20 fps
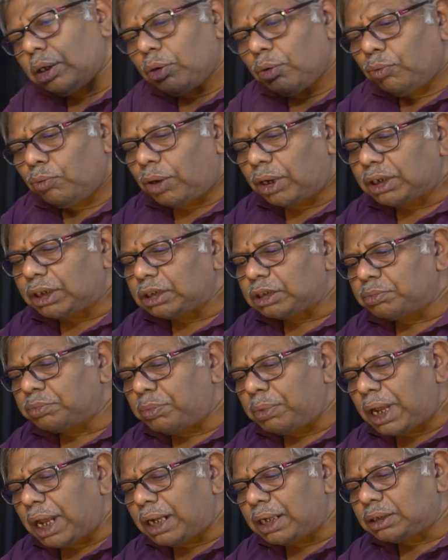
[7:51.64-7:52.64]
water
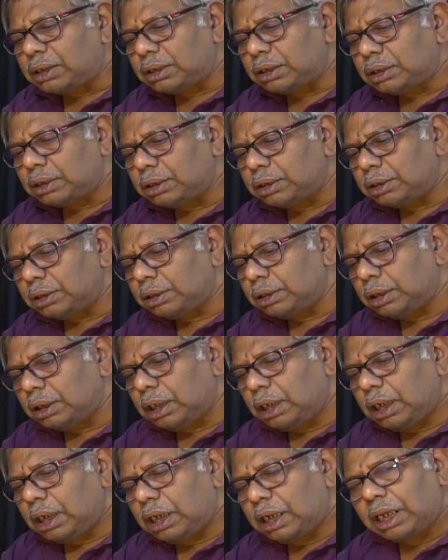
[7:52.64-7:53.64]
splash
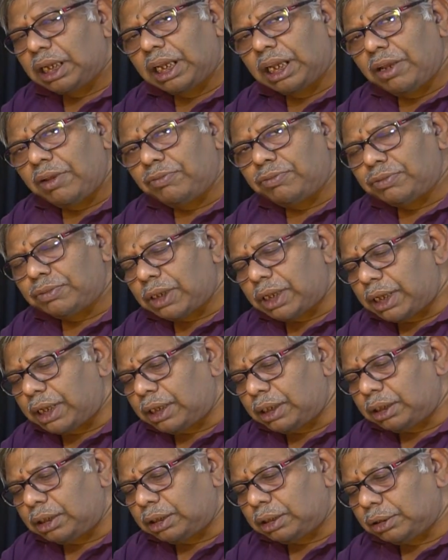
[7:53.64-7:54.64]
gives
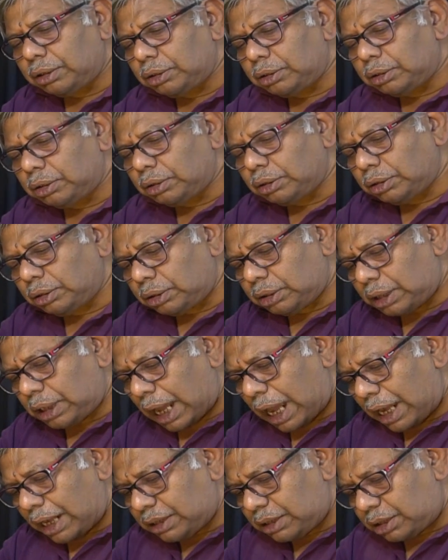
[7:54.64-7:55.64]
a
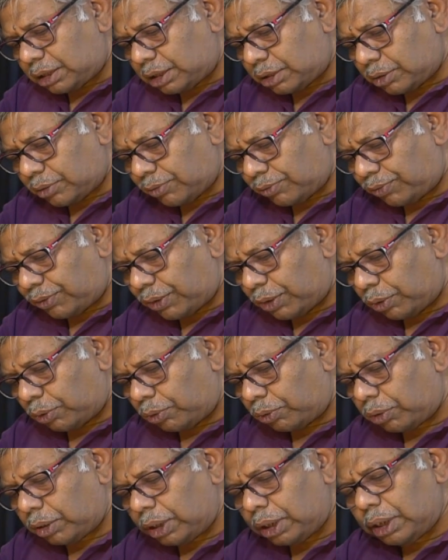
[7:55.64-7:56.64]
nice
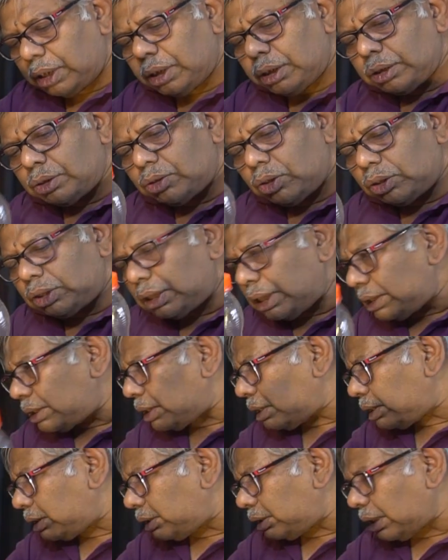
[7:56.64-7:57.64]
view. So this
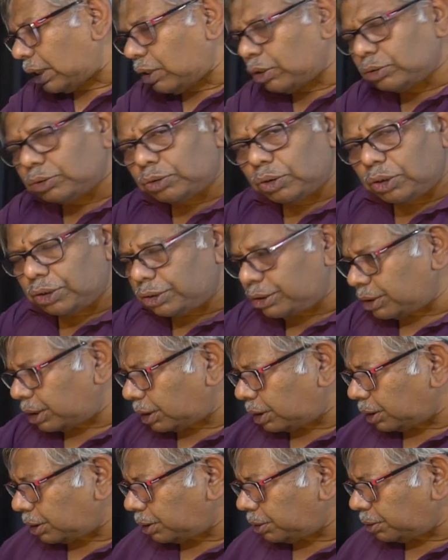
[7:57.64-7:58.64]
is jello
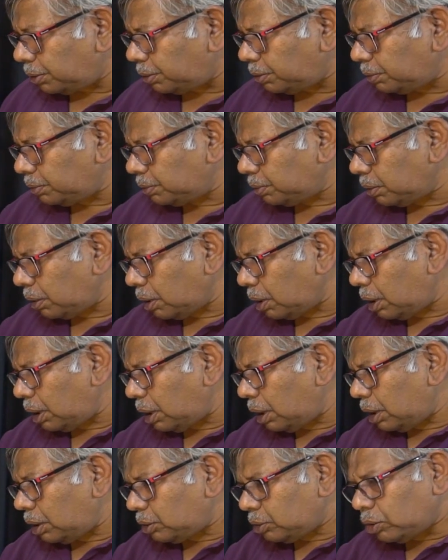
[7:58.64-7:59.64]
solution.
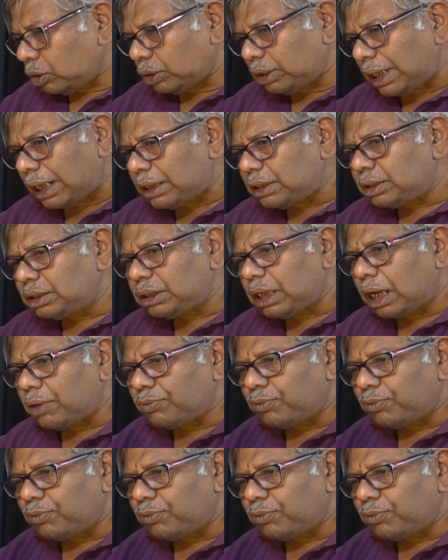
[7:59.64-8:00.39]
So that's done